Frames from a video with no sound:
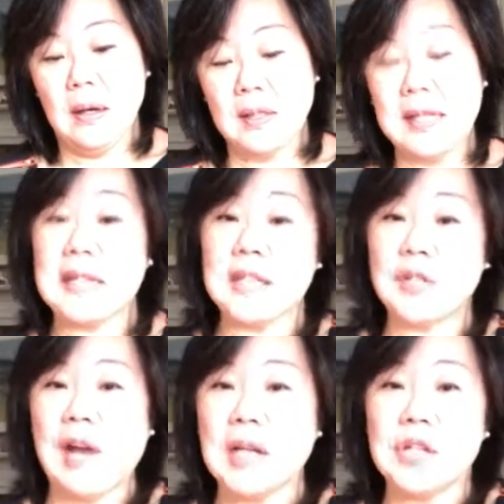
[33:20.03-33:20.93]

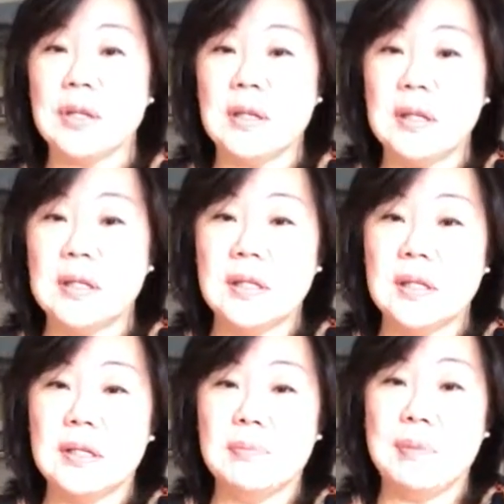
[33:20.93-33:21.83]
satisfaction
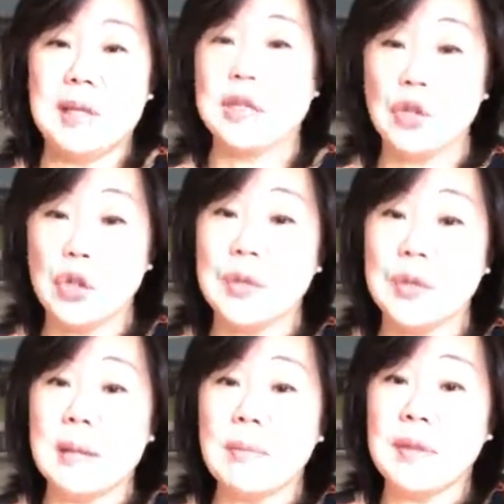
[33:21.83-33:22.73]
is because you're doing
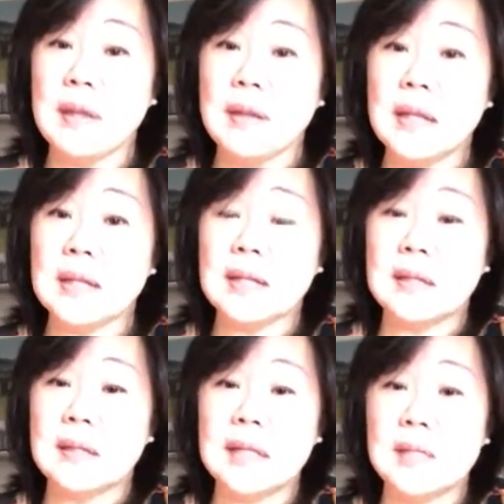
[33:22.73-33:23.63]
something
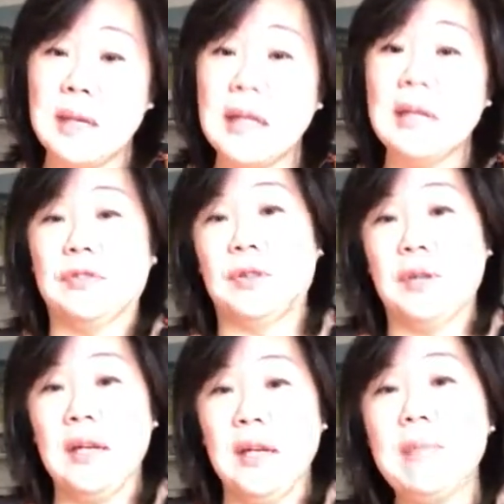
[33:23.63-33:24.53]
that's meaningful
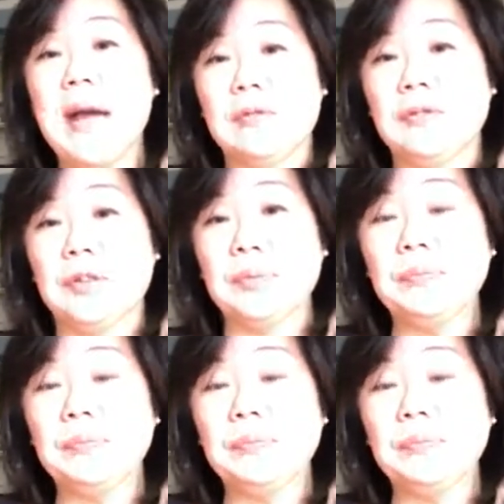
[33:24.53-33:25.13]
and impactful.